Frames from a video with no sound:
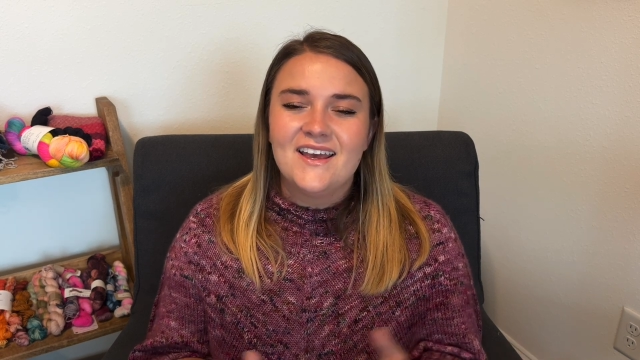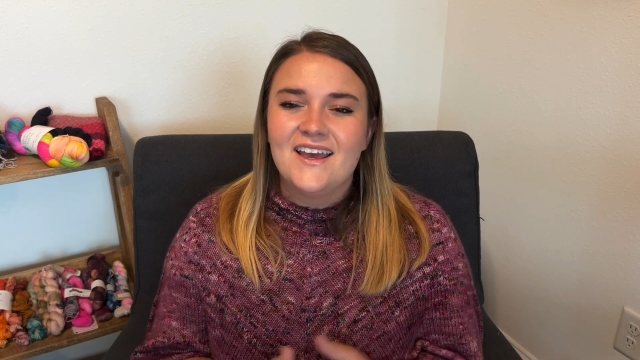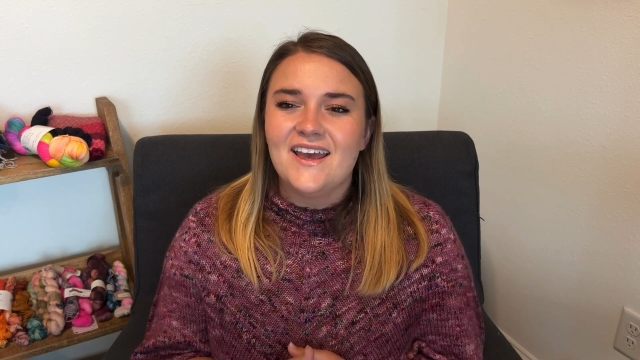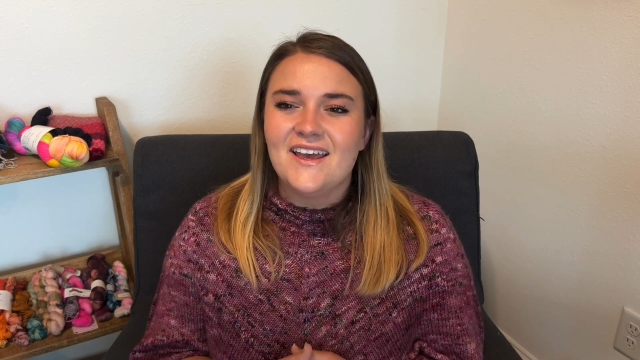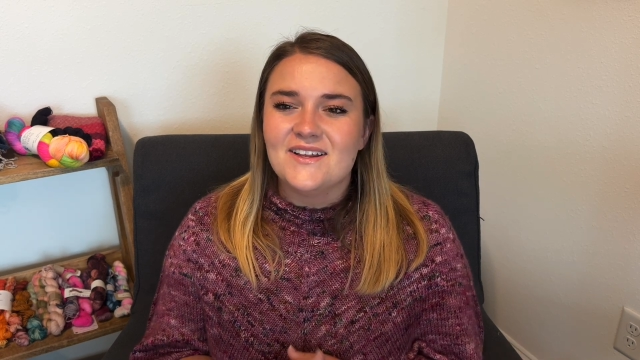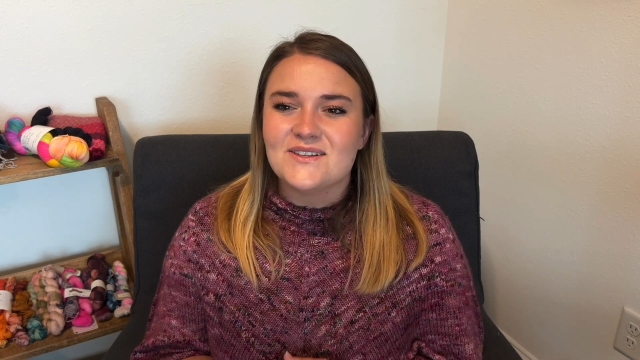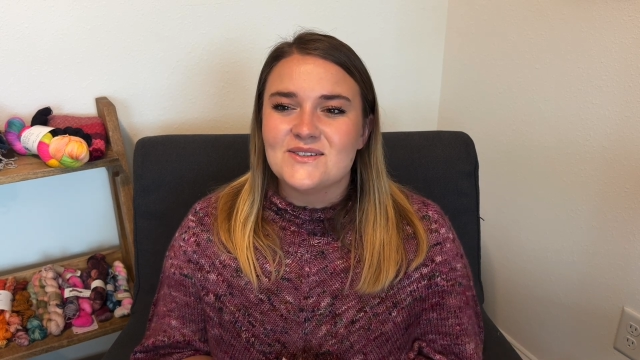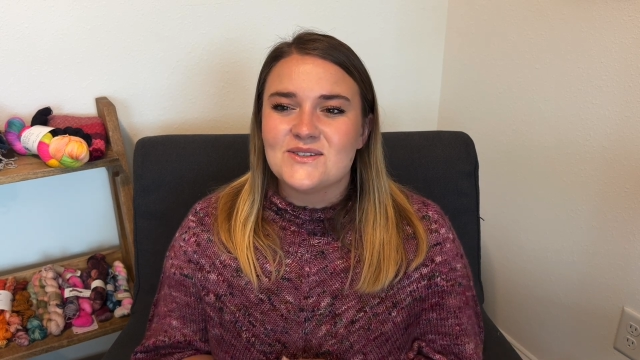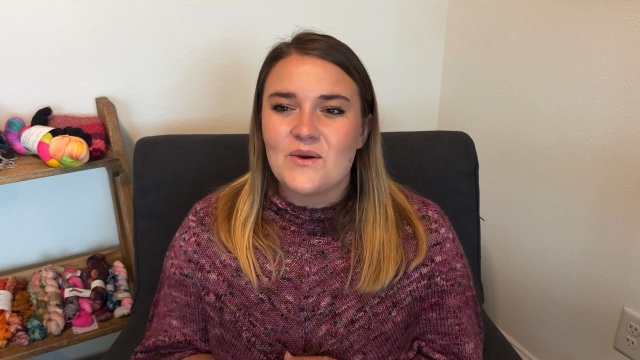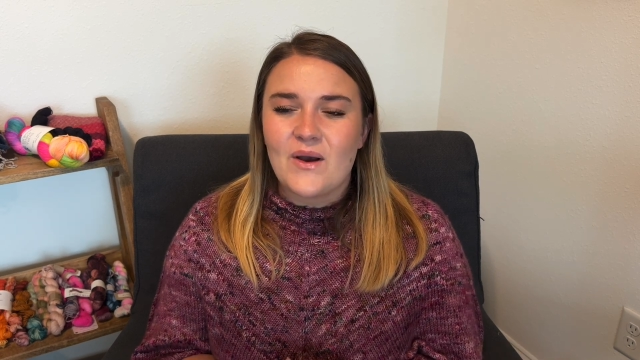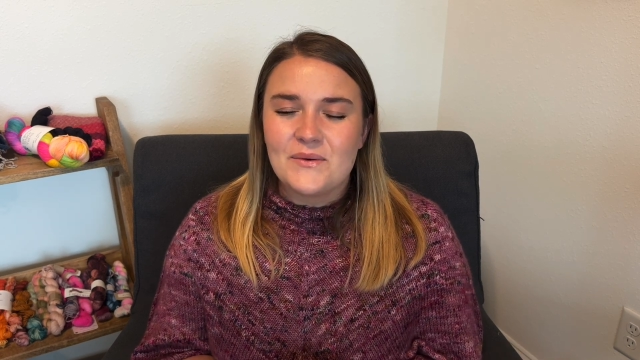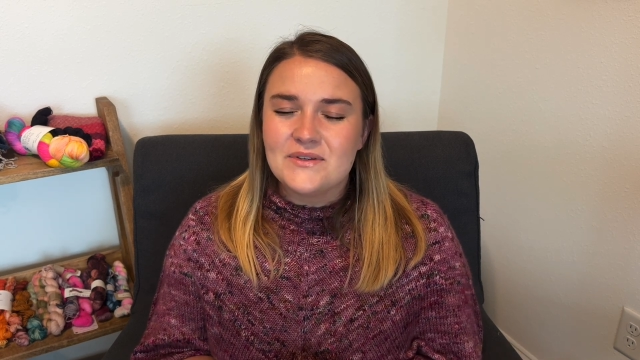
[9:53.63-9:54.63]
And so
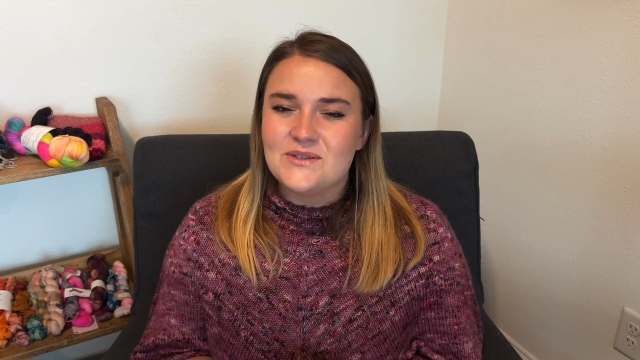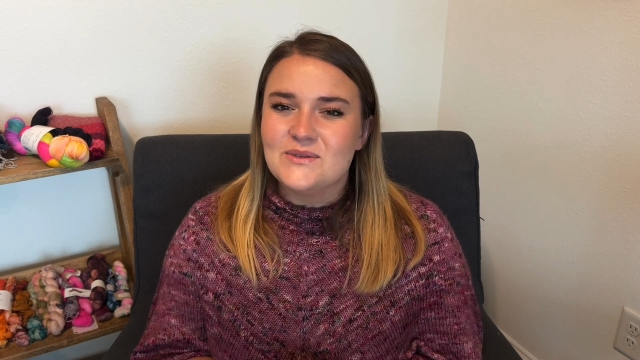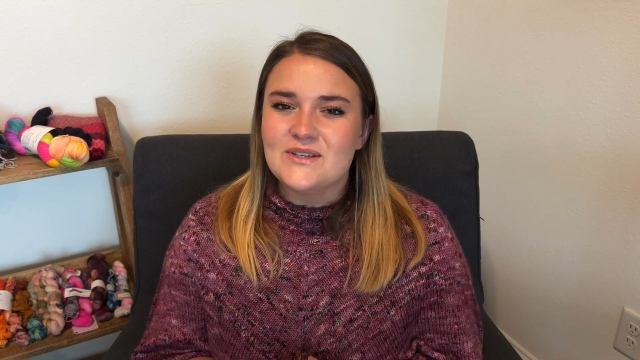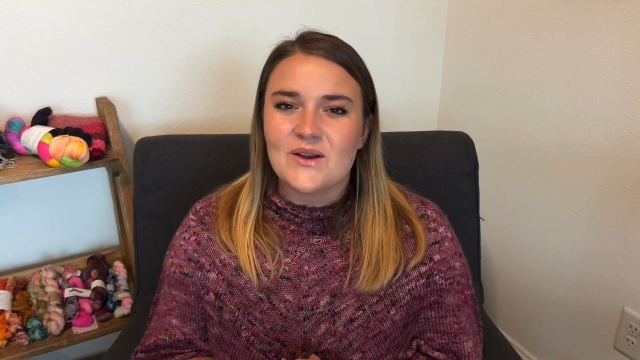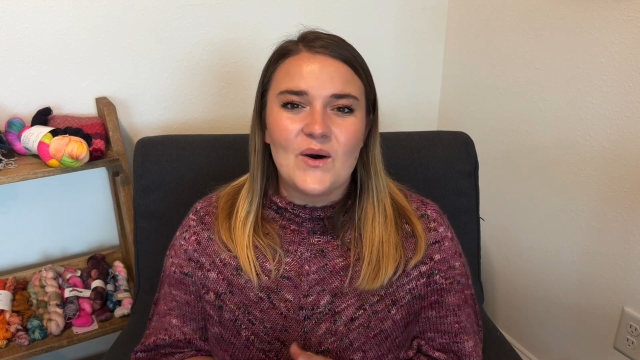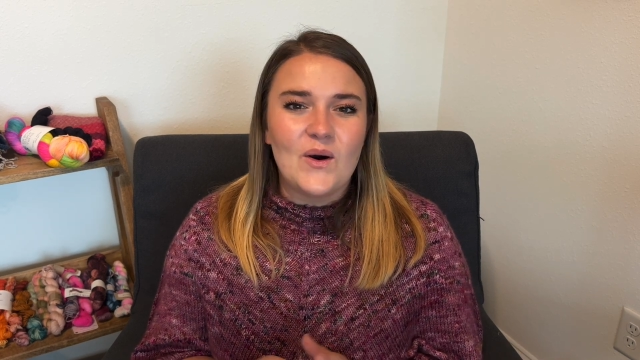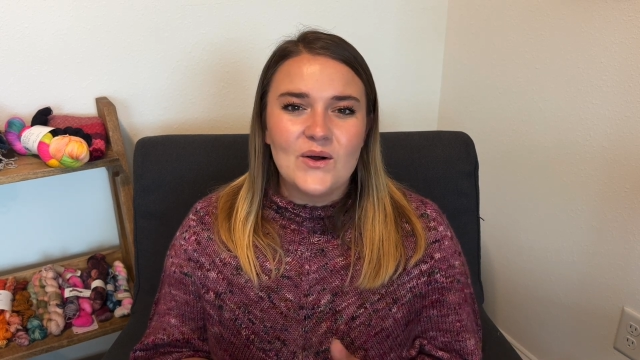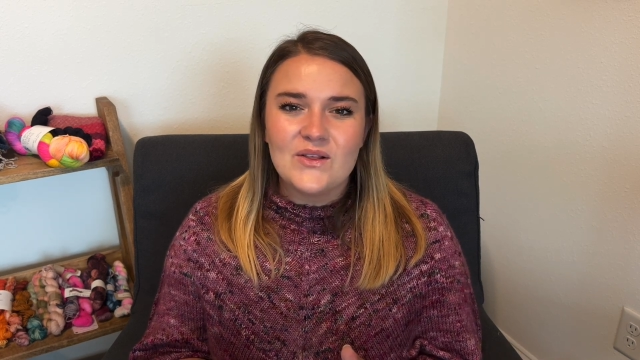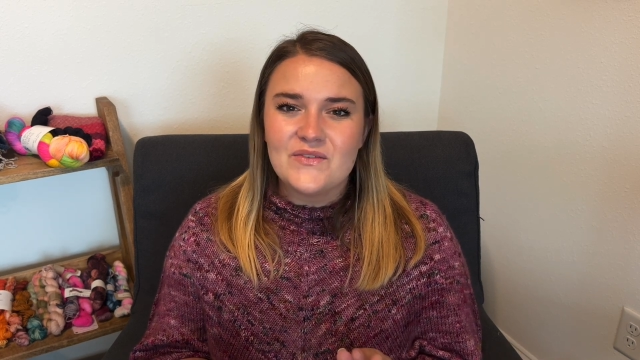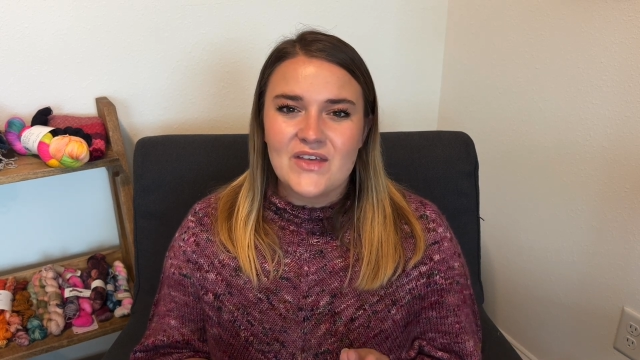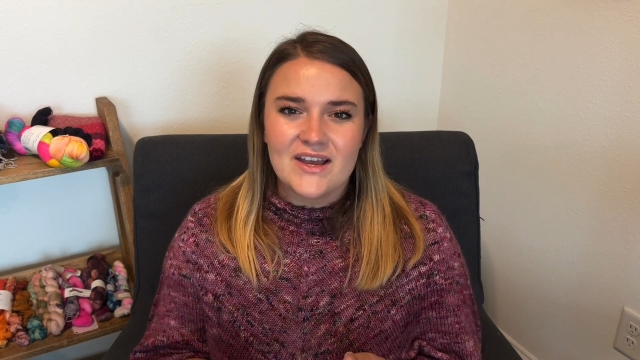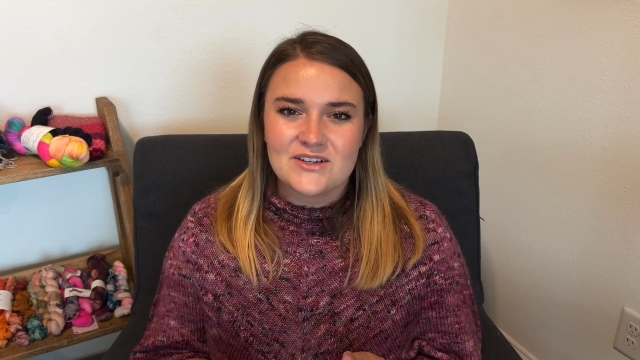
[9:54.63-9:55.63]
I was using all of
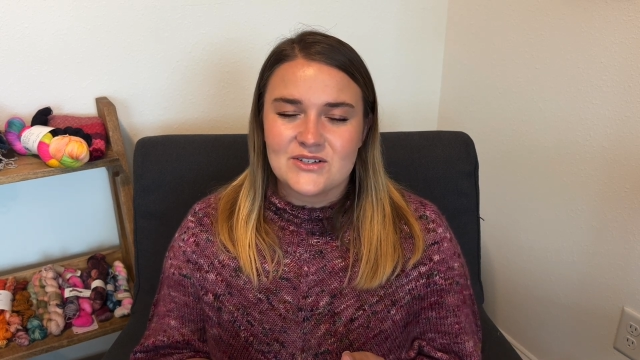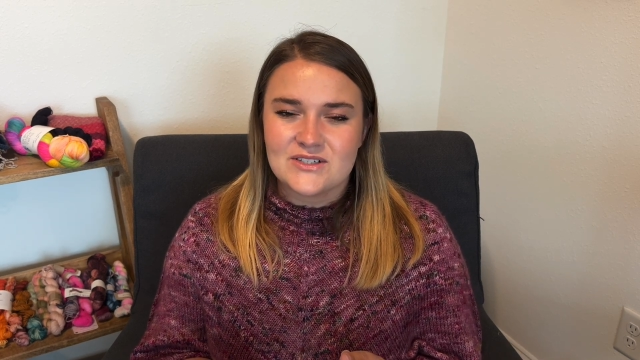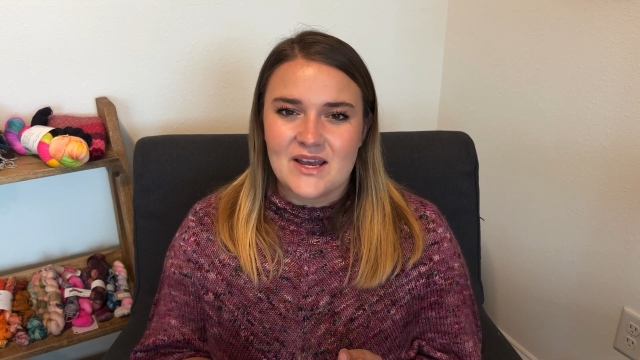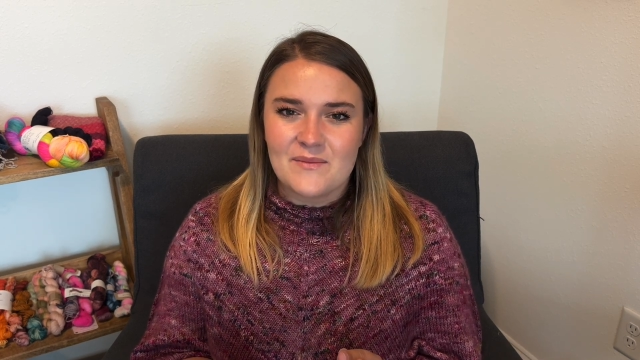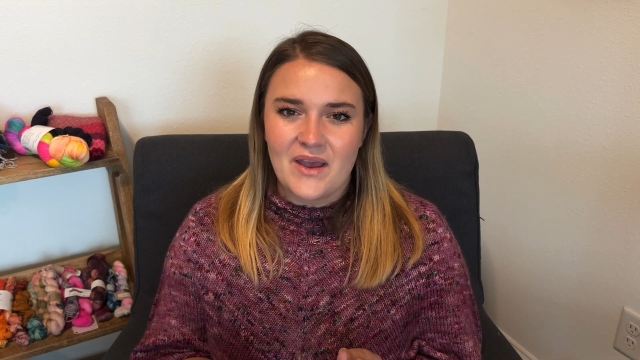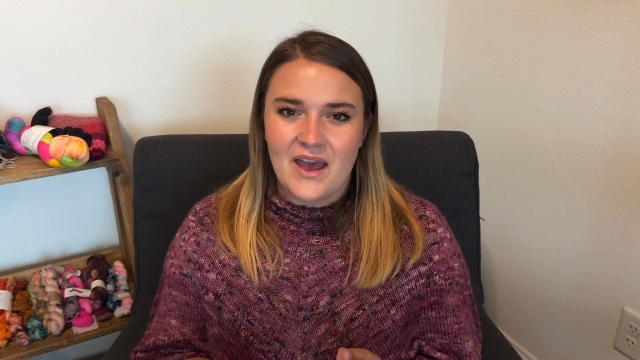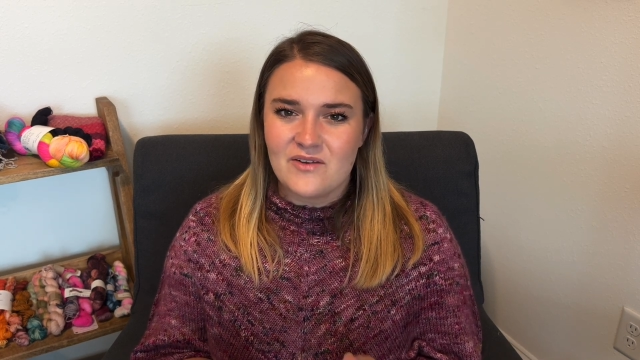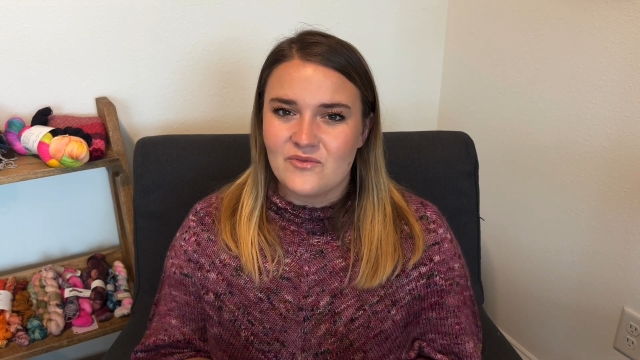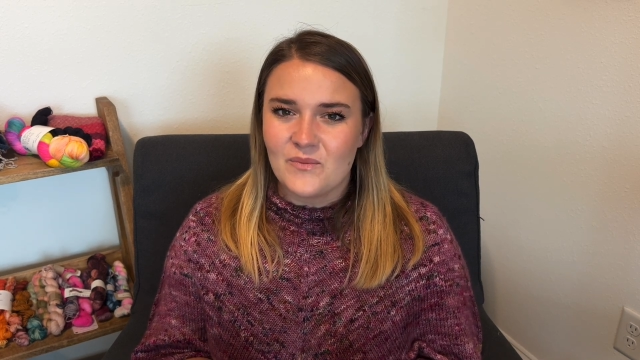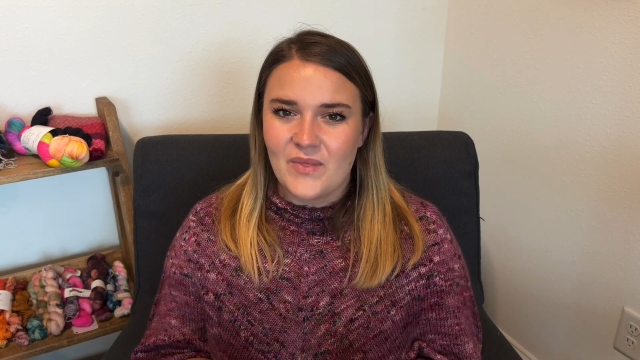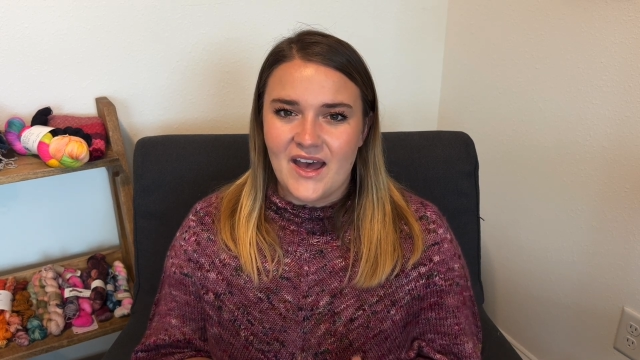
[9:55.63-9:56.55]
the extra time I had from